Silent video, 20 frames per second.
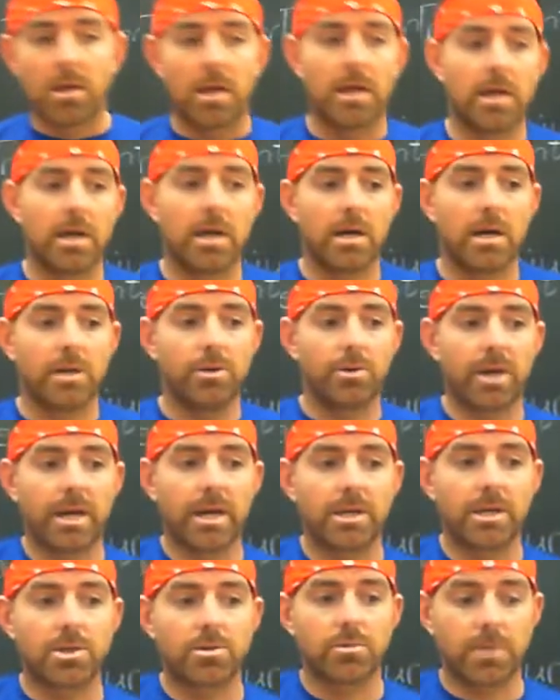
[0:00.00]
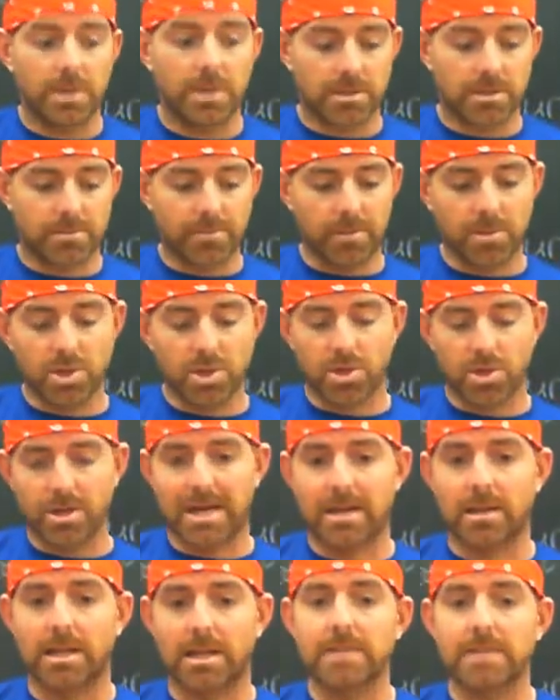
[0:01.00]
You get injuries maybe during
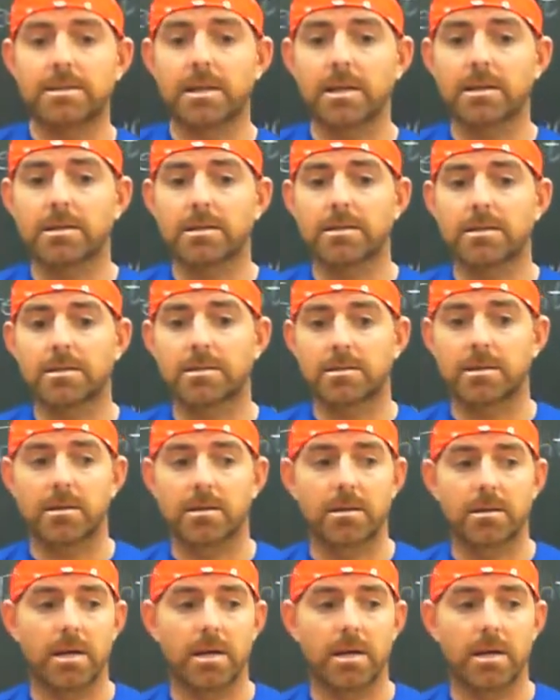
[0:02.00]
athletics.